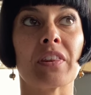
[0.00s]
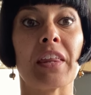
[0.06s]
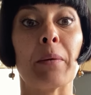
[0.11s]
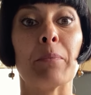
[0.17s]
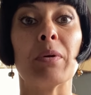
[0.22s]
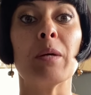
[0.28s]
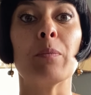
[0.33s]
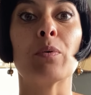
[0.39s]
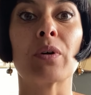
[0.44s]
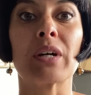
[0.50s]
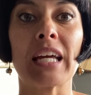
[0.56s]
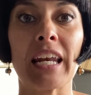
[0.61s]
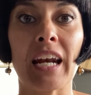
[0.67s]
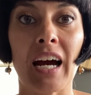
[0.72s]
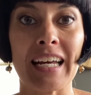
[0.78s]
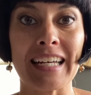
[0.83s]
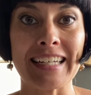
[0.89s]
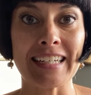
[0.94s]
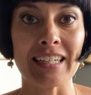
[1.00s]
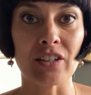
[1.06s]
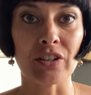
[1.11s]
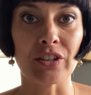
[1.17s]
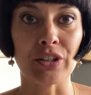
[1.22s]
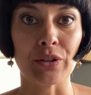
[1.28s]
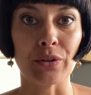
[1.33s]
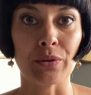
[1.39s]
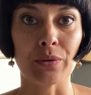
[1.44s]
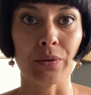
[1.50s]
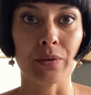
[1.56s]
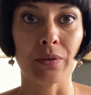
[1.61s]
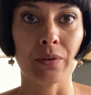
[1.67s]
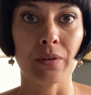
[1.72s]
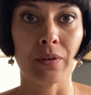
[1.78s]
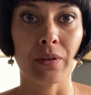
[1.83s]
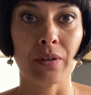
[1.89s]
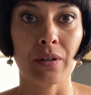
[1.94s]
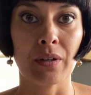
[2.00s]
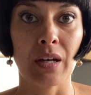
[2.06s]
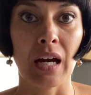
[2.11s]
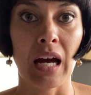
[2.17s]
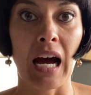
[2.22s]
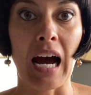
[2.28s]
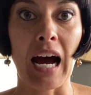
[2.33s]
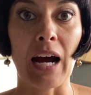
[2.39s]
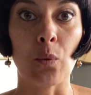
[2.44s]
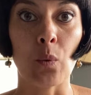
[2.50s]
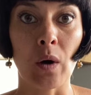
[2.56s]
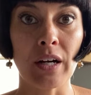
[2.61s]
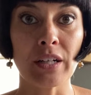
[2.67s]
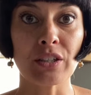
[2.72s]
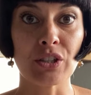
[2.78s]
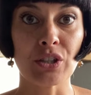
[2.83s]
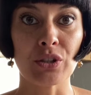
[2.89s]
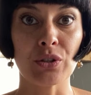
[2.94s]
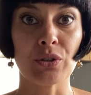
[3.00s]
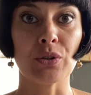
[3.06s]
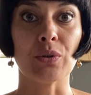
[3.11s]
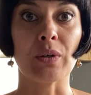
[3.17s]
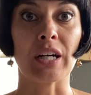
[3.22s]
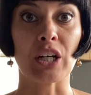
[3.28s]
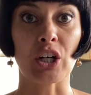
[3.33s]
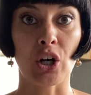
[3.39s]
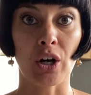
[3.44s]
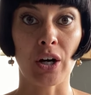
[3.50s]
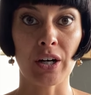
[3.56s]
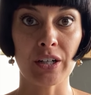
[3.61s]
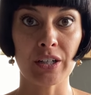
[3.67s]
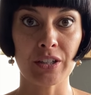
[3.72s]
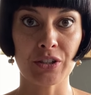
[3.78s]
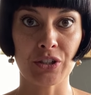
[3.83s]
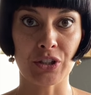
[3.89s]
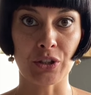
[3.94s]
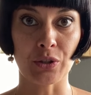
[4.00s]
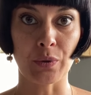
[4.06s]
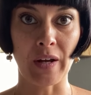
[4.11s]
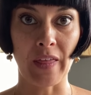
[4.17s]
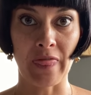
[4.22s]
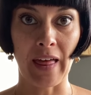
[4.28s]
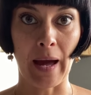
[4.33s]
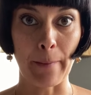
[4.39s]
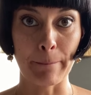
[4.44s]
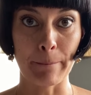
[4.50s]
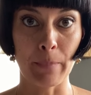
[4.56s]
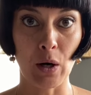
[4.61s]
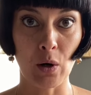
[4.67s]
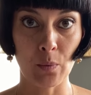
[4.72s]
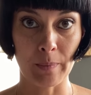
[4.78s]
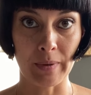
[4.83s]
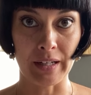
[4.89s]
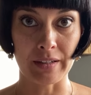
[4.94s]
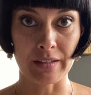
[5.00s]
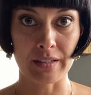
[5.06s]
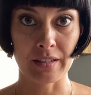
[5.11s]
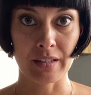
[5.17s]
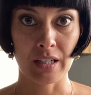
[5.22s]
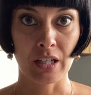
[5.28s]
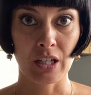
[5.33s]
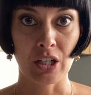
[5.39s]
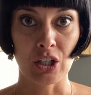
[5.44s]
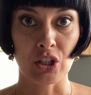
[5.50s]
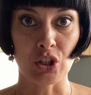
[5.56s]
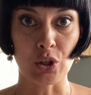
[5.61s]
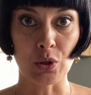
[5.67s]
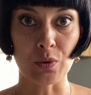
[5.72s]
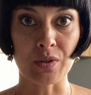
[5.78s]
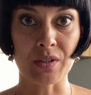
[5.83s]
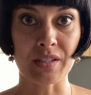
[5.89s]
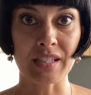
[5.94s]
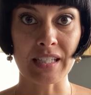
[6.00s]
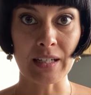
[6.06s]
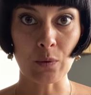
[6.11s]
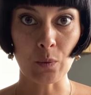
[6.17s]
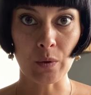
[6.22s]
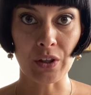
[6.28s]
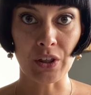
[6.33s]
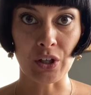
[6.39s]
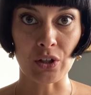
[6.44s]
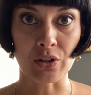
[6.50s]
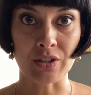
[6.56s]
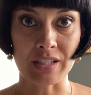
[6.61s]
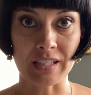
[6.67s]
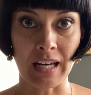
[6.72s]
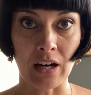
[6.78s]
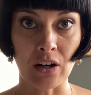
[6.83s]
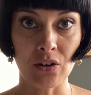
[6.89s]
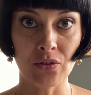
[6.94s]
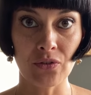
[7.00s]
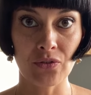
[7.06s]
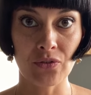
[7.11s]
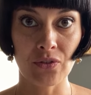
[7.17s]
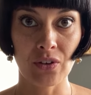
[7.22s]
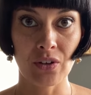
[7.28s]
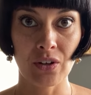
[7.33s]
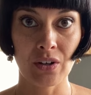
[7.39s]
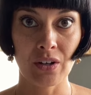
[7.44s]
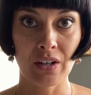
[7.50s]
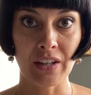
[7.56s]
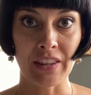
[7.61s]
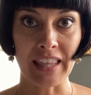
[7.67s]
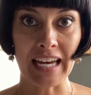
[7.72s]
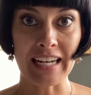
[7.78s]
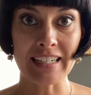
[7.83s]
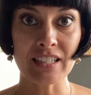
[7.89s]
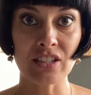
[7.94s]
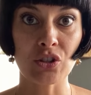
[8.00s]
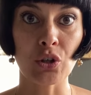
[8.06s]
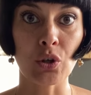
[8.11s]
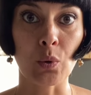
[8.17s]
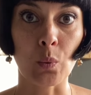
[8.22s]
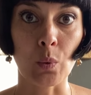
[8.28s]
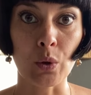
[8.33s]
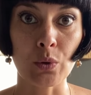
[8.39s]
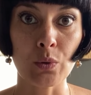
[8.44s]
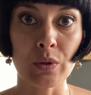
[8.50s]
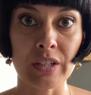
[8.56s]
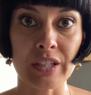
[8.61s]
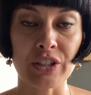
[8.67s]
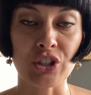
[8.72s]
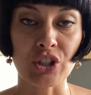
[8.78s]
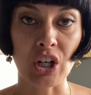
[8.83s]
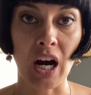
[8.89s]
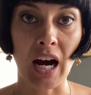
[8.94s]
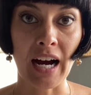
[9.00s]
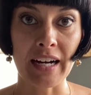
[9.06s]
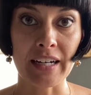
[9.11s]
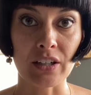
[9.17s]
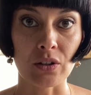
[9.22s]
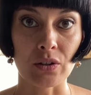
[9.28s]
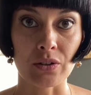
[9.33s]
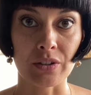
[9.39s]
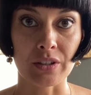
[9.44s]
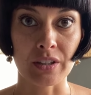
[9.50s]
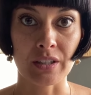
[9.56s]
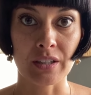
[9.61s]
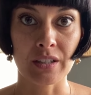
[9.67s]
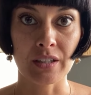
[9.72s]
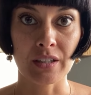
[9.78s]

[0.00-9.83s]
that people cannot hear you, I want to encourage you in that moment to sit with yourself. That is your wounded child,